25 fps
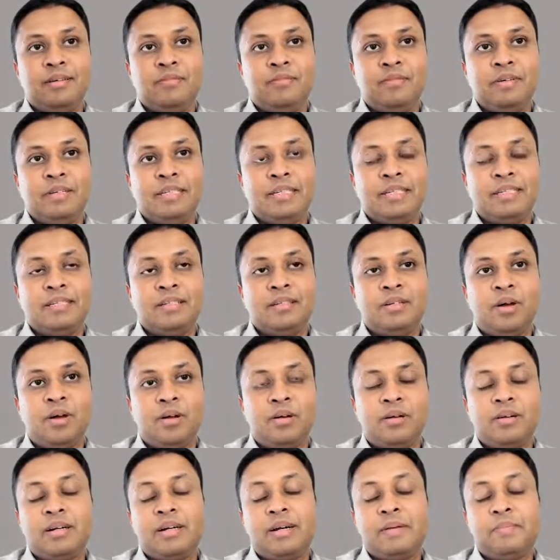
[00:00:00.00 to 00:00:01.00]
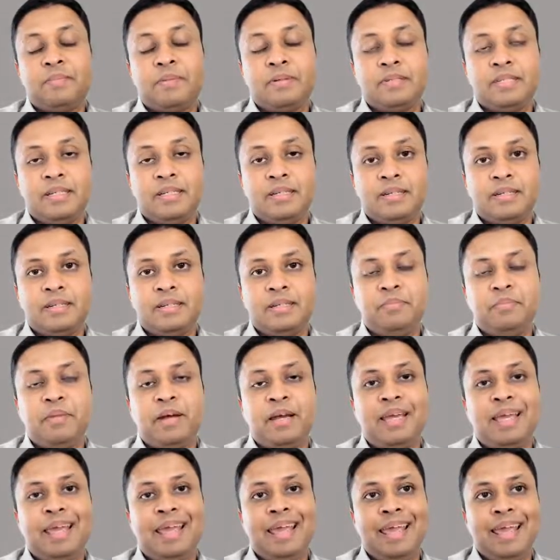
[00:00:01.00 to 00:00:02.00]
which is not represented
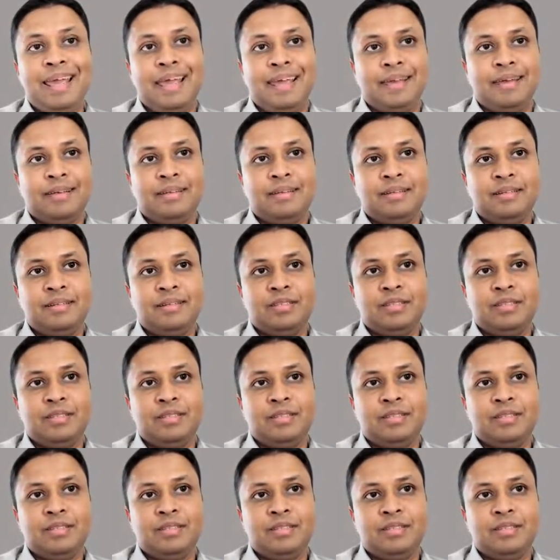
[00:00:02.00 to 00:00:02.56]
by A.